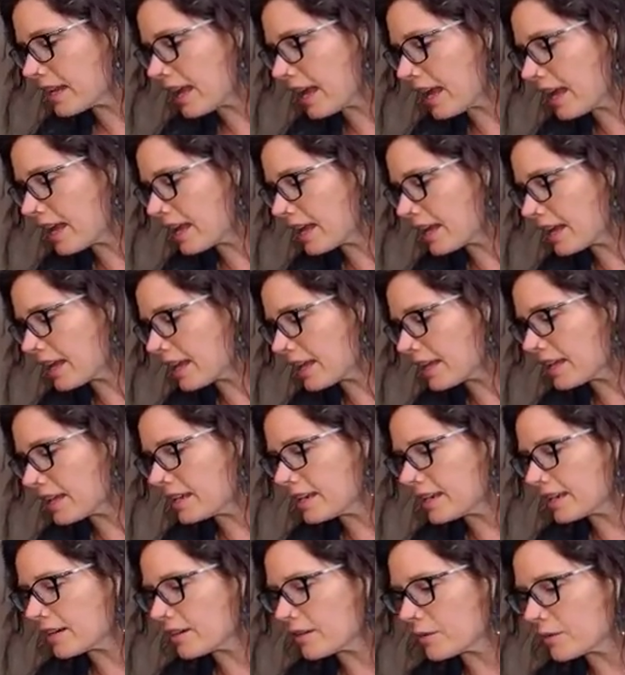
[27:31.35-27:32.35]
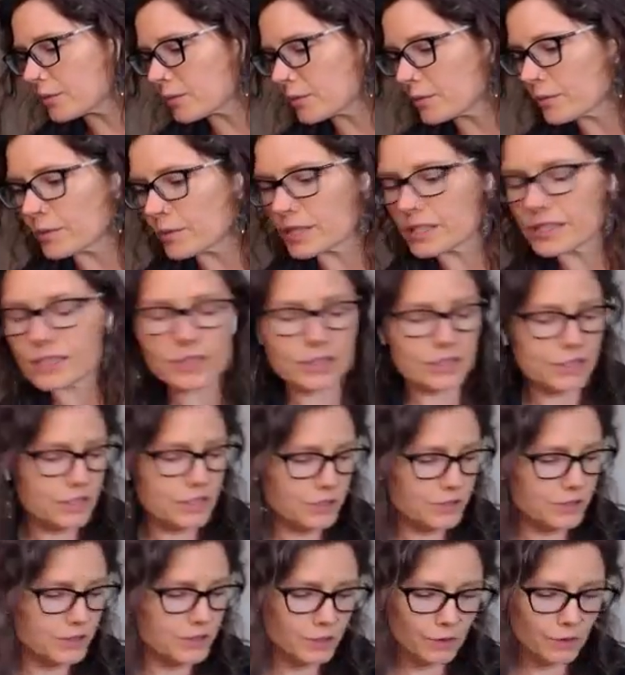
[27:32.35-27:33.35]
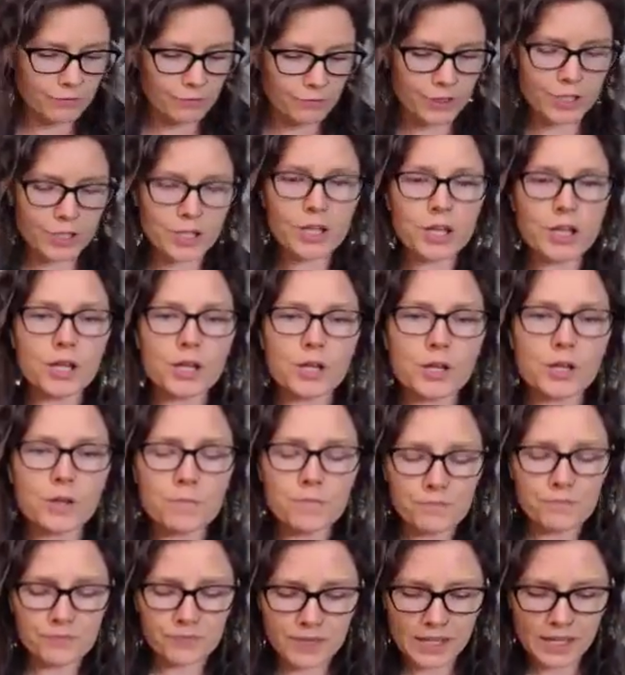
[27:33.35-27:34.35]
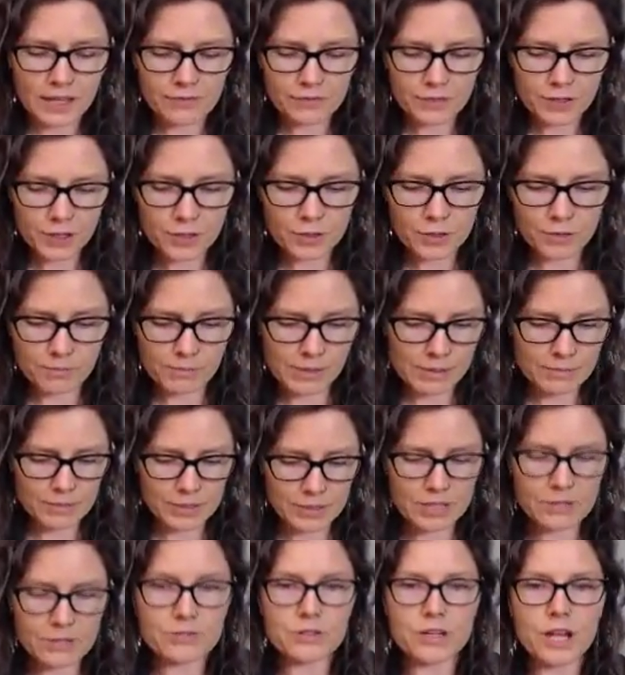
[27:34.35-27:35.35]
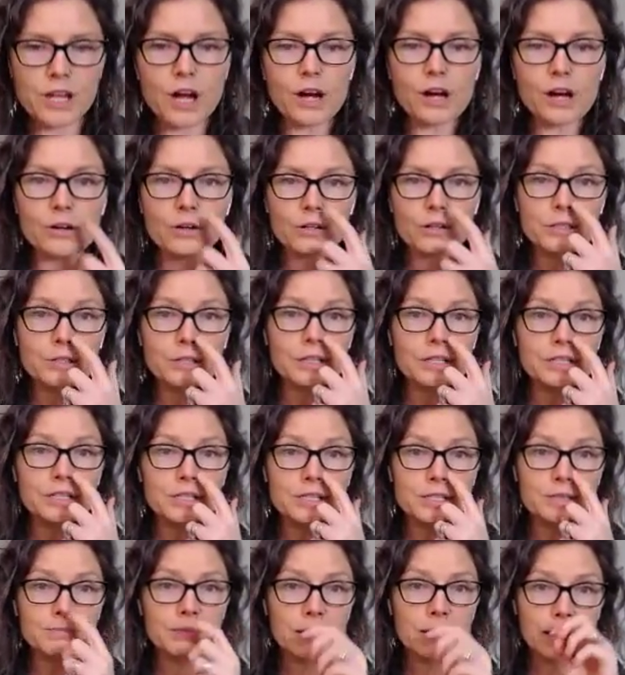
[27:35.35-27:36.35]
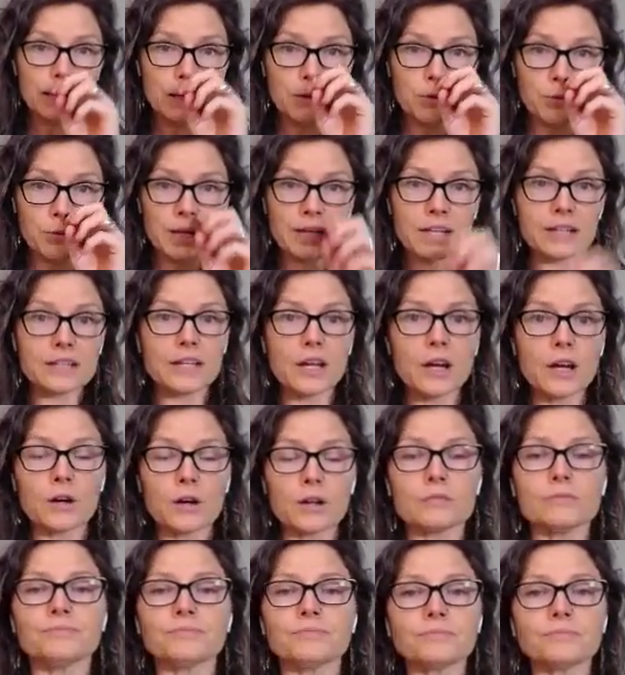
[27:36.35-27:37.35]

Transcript: and we start to, so for you, if you, maybe you know, and you can just make a quick note,